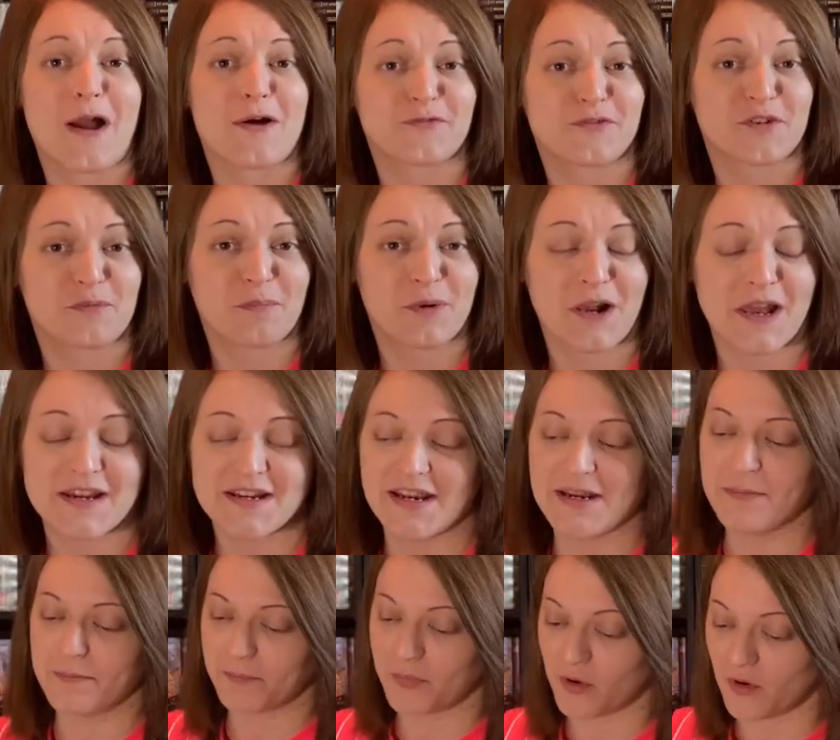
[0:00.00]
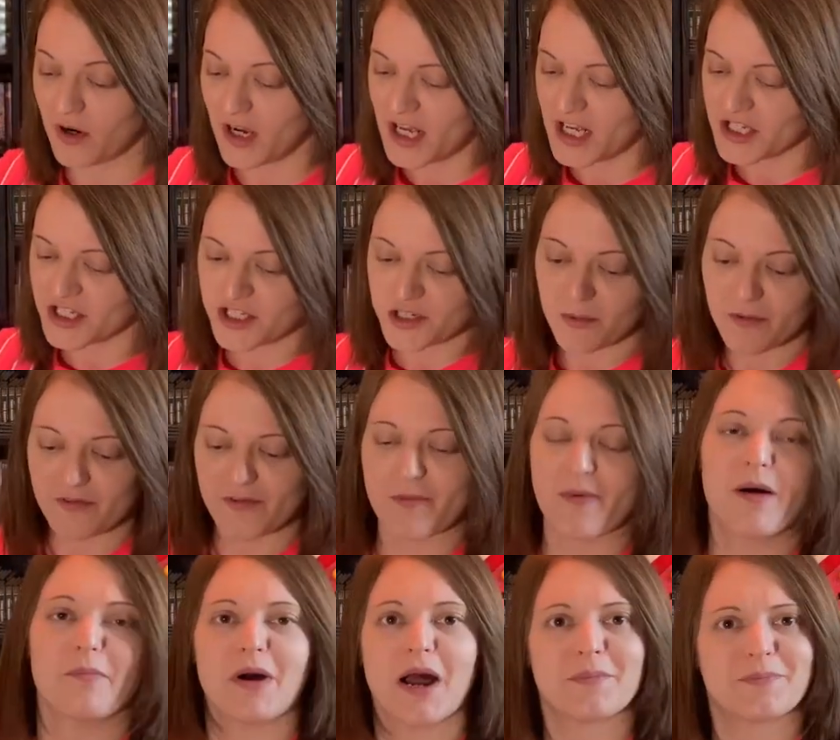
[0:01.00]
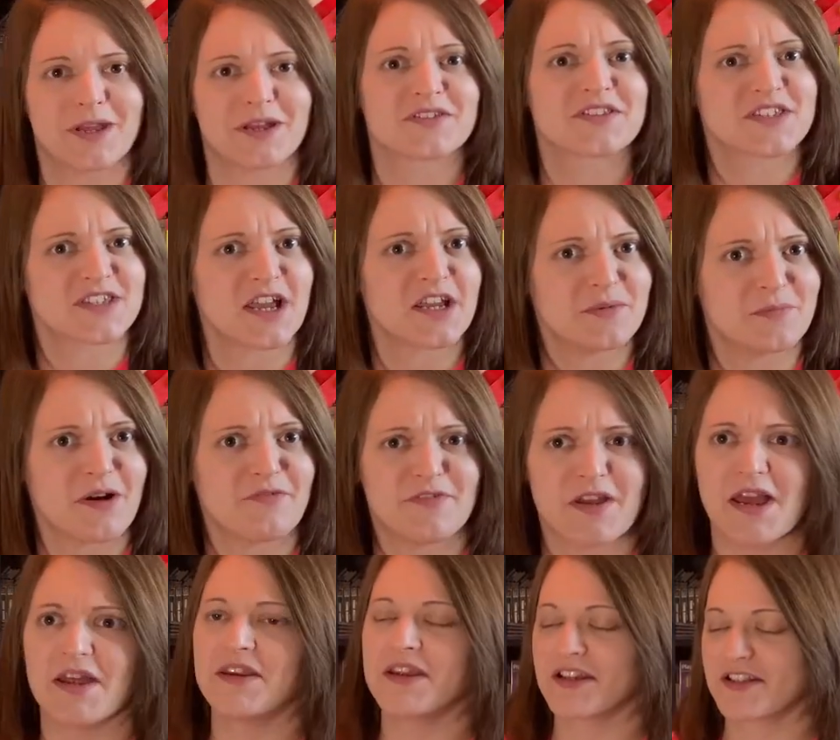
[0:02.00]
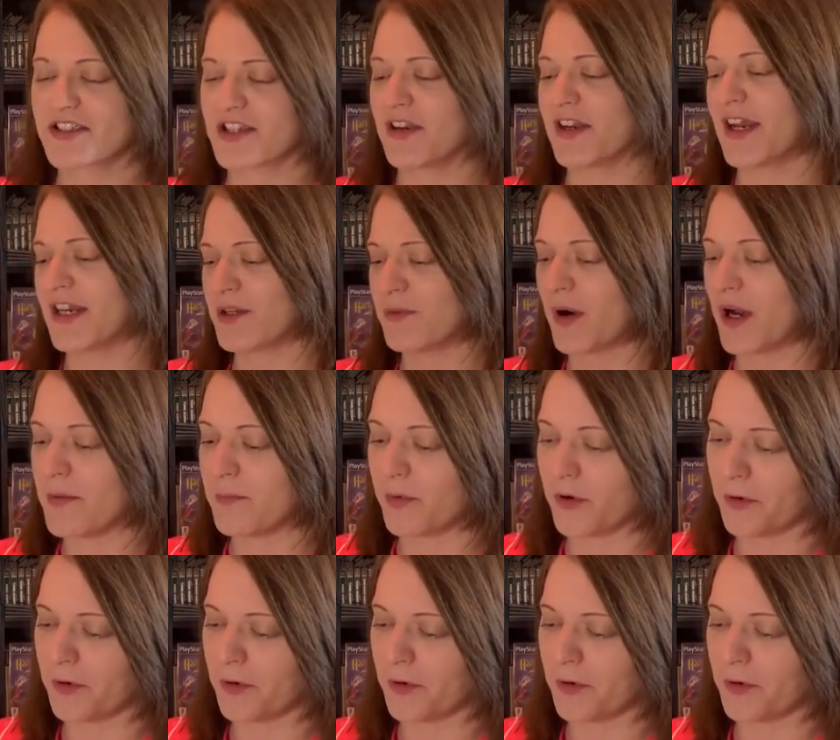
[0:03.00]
round to playing, but some of them I might be able to tell you my verdict on anyway.